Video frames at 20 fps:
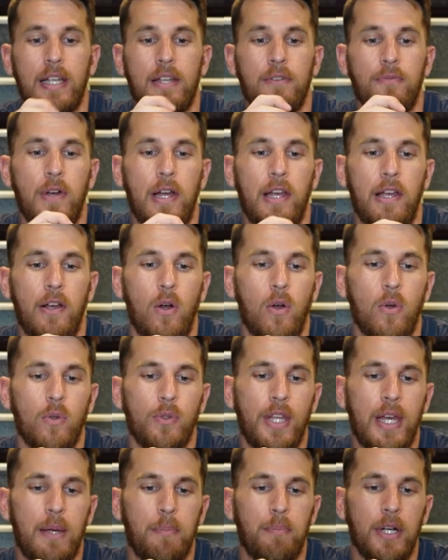If I
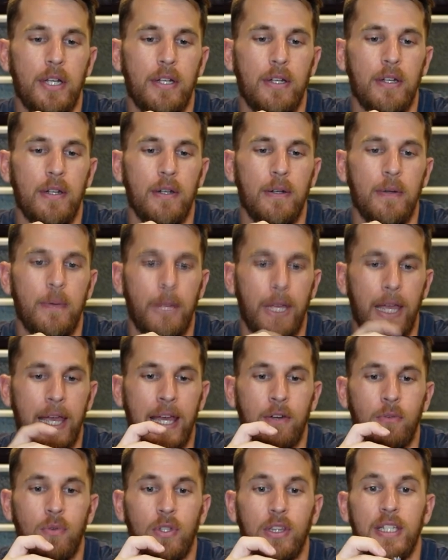hold that button
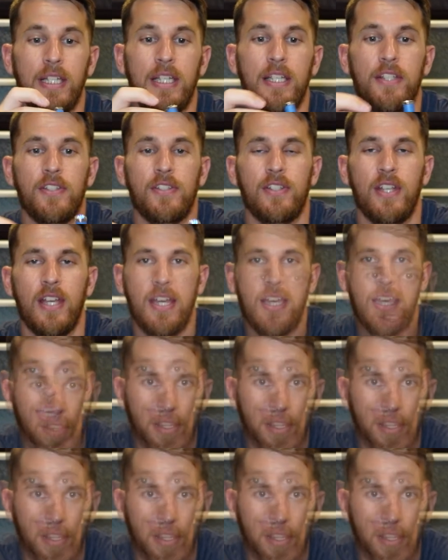and release,